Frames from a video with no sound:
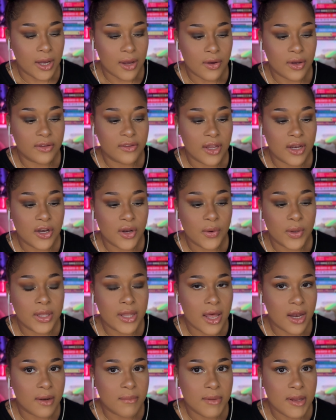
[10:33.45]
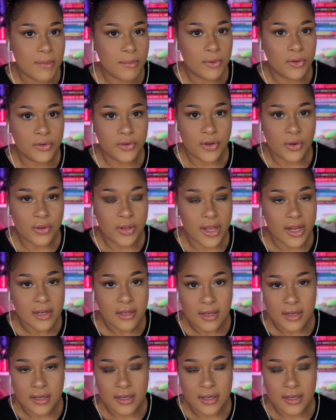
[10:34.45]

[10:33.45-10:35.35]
because I know a lot of people don't like to